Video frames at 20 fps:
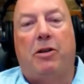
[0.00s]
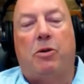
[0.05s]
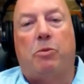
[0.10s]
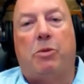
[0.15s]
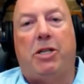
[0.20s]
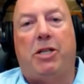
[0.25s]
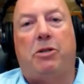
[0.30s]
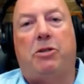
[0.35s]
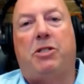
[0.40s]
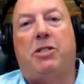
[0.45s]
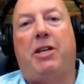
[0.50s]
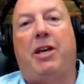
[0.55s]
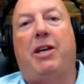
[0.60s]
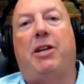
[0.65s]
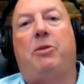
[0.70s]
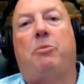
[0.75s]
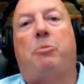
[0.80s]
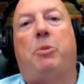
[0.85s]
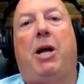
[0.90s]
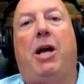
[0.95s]
When you
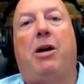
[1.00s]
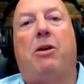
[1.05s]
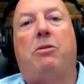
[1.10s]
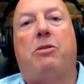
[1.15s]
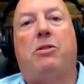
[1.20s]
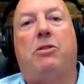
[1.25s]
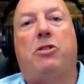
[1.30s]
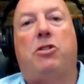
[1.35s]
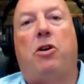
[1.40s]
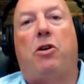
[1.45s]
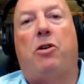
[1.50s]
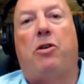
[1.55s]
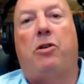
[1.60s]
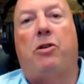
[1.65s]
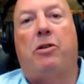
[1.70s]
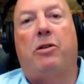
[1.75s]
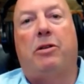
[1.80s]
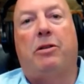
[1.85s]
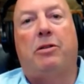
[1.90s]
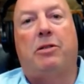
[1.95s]
stand proud and
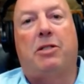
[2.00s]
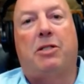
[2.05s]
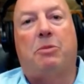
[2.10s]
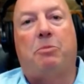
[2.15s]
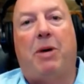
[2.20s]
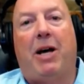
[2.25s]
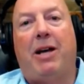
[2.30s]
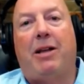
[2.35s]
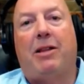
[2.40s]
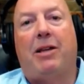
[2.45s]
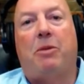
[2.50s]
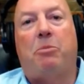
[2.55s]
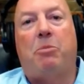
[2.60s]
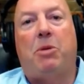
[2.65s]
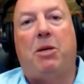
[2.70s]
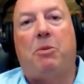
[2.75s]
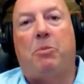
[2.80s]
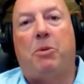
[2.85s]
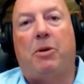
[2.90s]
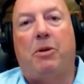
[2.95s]
tall and smile at
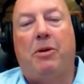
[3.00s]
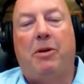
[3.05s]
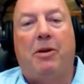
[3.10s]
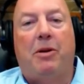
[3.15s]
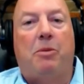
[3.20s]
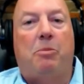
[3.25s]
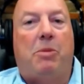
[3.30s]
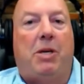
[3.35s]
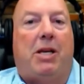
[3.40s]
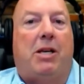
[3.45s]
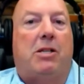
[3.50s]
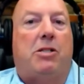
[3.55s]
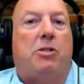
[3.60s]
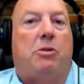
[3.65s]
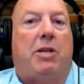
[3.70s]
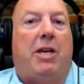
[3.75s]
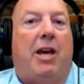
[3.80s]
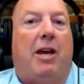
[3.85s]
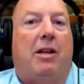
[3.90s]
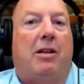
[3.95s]
people because you
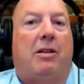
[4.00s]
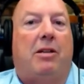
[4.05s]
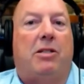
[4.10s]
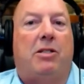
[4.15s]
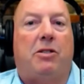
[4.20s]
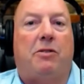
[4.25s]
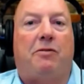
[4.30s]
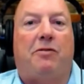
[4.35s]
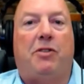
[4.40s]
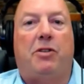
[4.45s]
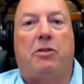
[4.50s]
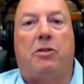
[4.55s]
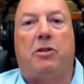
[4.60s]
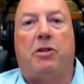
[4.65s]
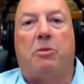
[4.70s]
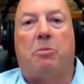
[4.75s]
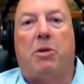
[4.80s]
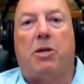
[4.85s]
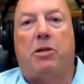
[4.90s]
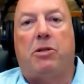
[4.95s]
can, because you feel
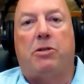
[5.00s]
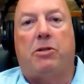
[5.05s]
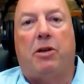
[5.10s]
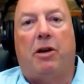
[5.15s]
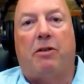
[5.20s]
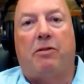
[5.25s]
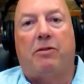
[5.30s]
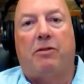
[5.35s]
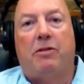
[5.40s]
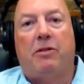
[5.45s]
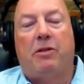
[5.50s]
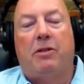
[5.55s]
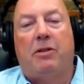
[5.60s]
good about yourself.